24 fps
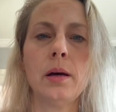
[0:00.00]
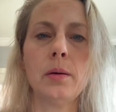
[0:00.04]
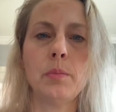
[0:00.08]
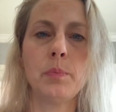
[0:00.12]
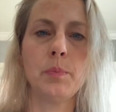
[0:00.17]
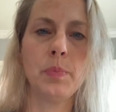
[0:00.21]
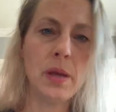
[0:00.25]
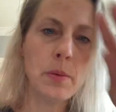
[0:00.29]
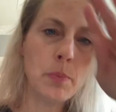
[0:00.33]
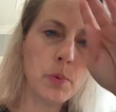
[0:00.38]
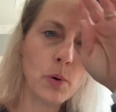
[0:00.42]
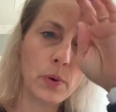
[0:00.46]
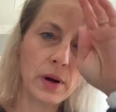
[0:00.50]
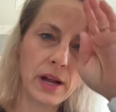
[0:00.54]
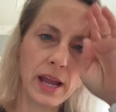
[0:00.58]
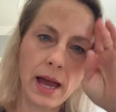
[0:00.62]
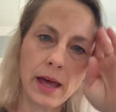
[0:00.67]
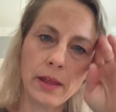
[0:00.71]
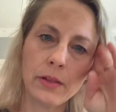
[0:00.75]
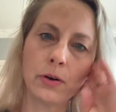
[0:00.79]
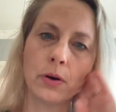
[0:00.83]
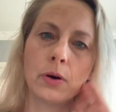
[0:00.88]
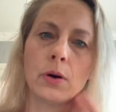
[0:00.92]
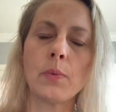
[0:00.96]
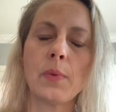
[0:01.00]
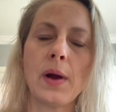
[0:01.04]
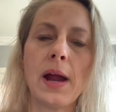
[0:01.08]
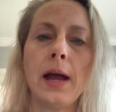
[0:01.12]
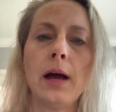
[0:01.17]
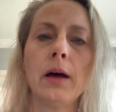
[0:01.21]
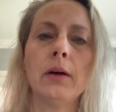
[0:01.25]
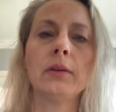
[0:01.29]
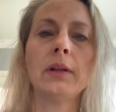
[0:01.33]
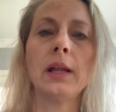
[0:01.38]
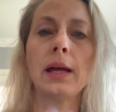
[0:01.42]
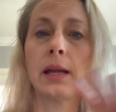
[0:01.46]
people will gather
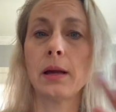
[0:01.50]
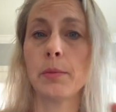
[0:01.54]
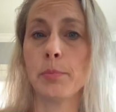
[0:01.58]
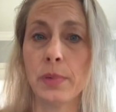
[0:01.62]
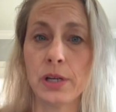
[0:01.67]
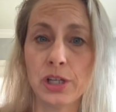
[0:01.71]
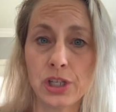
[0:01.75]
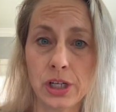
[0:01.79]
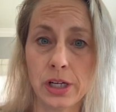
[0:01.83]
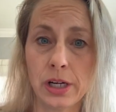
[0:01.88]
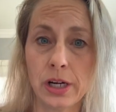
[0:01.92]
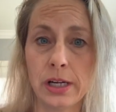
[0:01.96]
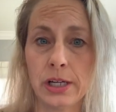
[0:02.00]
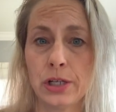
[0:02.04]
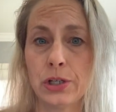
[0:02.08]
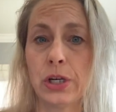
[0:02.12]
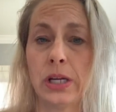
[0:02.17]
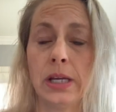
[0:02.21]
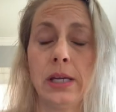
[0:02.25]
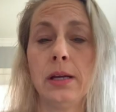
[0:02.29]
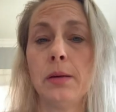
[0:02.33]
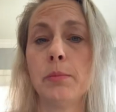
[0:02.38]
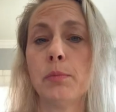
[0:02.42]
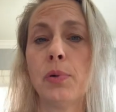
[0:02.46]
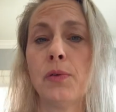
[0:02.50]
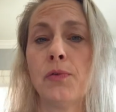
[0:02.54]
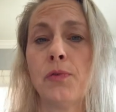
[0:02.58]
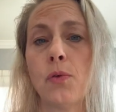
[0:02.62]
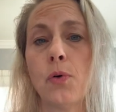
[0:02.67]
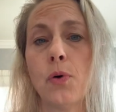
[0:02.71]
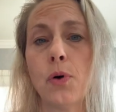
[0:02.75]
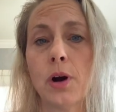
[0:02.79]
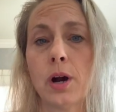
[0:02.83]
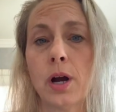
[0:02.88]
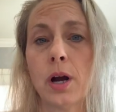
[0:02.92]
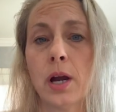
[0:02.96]
around like a missionary team.
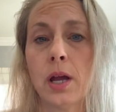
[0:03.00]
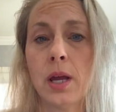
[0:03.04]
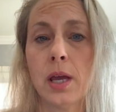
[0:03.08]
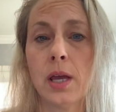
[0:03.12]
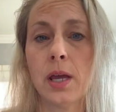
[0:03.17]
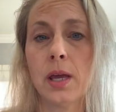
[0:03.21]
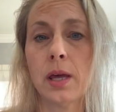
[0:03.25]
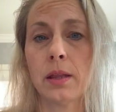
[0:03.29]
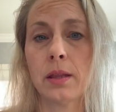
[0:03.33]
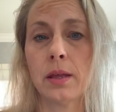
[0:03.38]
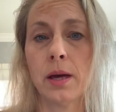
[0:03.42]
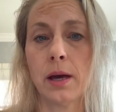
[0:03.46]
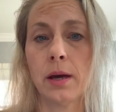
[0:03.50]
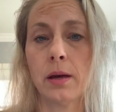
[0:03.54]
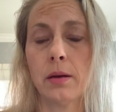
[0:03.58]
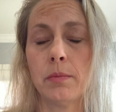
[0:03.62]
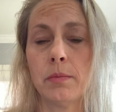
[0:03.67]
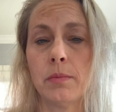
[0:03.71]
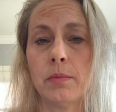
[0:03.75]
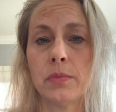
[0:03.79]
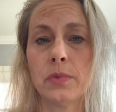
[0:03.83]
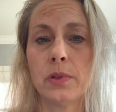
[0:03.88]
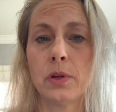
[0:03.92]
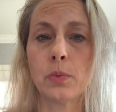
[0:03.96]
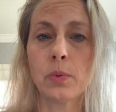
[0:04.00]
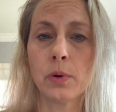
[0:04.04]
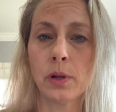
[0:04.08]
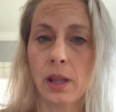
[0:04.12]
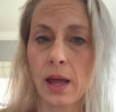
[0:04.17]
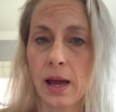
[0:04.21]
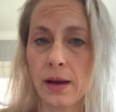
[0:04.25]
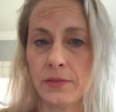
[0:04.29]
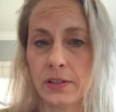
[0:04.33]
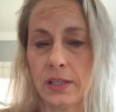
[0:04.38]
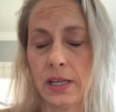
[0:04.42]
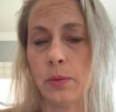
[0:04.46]
Before the Real
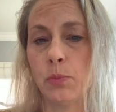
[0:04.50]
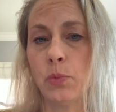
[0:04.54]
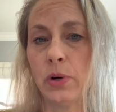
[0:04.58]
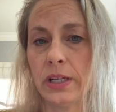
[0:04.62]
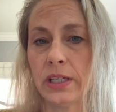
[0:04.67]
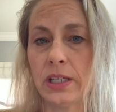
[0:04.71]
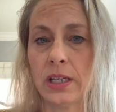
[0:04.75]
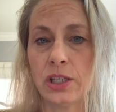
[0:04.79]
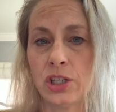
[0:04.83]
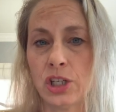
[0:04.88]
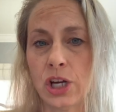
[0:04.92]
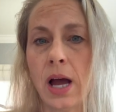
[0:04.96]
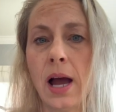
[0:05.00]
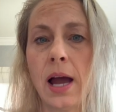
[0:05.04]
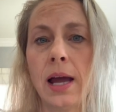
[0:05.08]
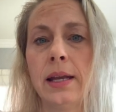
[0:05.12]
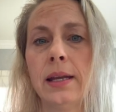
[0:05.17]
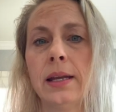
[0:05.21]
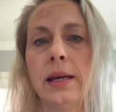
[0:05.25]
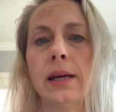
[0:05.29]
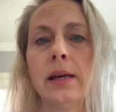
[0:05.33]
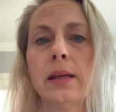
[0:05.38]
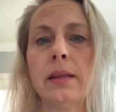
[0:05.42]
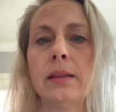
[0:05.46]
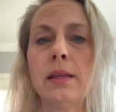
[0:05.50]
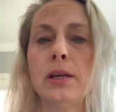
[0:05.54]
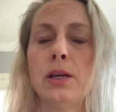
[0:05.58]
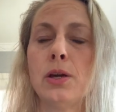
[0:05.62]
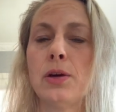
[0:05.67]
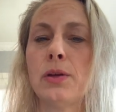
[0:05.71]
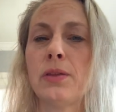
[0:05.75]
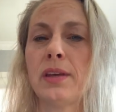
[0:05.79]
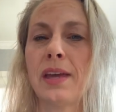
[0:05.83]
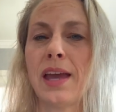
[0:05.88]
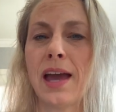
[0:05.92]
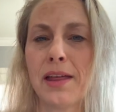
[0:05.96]
Life team went to China, the
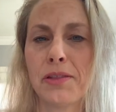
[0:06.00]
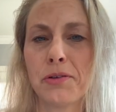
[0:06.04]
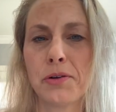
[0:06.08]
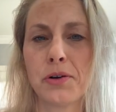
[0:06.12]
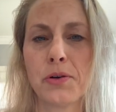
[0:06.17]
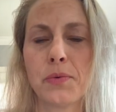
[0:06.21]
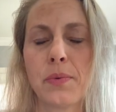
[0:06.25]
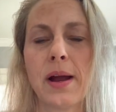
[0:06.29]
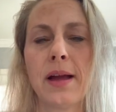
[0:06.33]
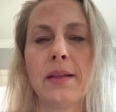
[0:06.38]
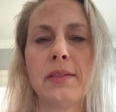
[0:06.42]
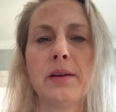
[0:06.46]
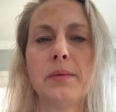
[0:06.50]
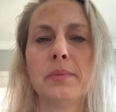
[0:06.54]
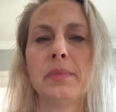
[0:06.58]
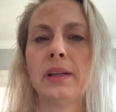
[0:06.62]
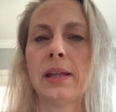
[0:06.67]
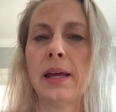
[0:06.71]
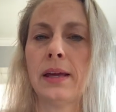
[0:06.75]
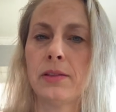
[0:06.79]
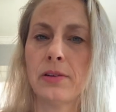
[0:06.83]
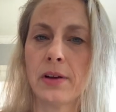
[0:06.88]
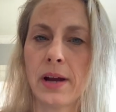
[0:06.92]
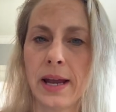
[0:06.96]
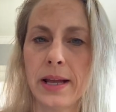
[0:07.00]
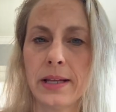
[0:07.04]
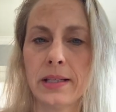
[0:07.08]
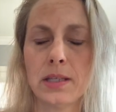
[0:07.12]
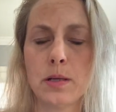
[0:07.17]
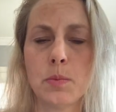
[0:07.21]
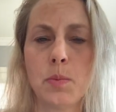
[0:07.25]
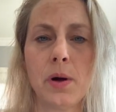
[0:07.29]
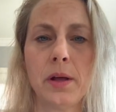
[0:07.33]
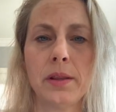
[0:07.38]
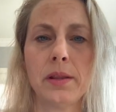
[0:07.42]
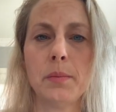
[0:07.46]
youth gathered around them and laid their hands
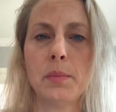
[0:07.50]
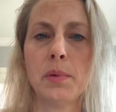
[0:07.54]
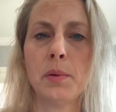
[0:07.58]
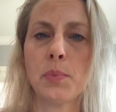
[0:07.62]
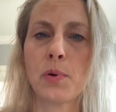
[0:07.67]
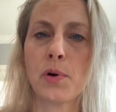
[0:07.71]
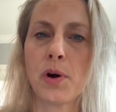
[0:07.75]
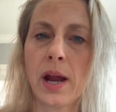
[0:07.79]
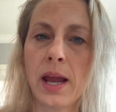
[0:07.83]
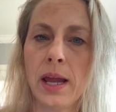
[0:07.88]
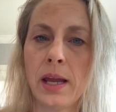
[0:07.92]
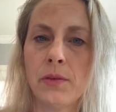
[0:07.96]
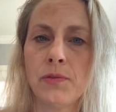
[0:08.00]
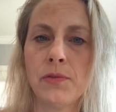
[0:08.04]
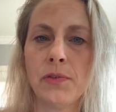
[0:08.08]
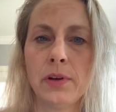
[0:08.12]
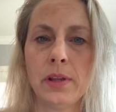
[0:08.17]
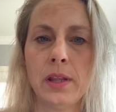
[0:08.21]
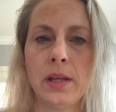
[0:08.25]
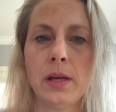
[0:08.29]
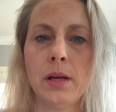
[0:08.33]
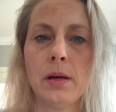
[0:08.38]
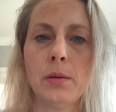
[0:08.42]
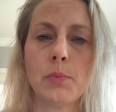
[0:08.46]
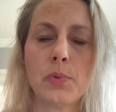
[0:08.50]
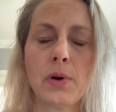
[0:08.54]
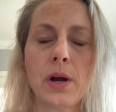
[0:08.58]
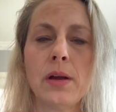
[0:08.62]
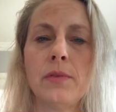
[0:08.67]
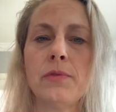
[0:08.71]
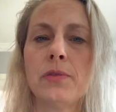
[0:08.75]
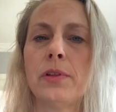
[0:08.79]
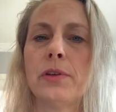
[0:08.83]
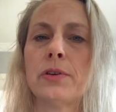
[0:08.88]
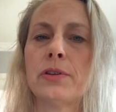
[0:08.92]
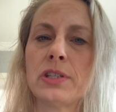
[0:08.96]
upon them and prayed for them,
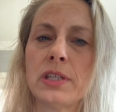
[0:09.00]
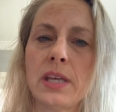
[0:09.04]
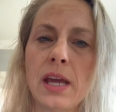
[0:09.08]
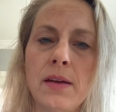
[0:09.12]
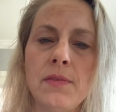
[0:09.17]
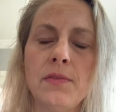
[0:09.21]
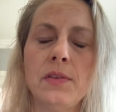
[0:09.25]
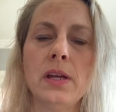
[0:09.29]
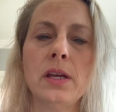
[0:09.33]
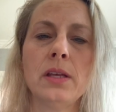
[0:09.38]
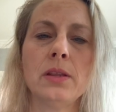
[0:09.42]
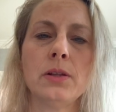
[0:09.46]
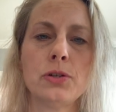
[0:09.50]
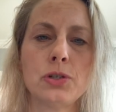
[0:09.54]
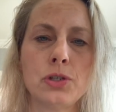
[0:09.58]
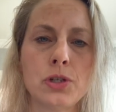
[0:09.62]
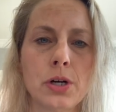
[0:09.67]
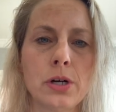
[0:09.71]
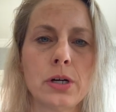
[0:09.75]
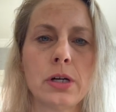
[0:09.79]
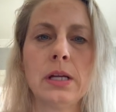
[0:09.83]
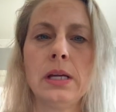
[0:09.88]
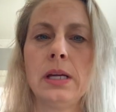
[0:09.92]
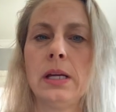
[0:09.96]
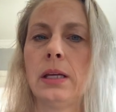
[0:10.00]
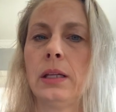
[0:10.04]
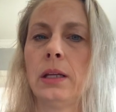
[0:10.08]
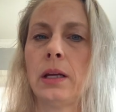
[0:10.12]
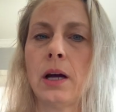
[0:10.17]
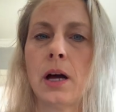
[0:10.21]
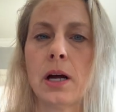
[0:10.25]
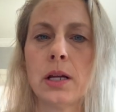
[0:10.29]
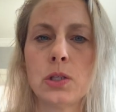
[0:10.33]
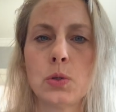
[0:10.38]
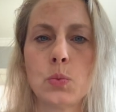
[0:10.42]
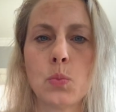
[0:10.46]
prayed for their safety and their journey and
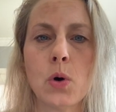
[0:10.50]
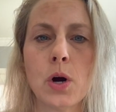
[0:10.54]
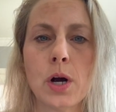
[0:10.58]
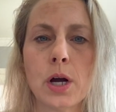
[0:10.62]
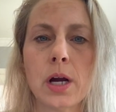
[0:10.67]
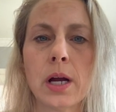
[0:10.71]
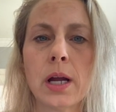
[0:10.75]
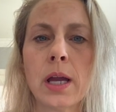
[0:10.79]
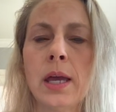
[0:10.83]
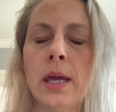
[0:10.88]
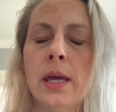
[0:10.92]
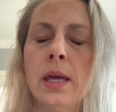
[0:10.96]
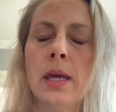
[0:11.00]
God's work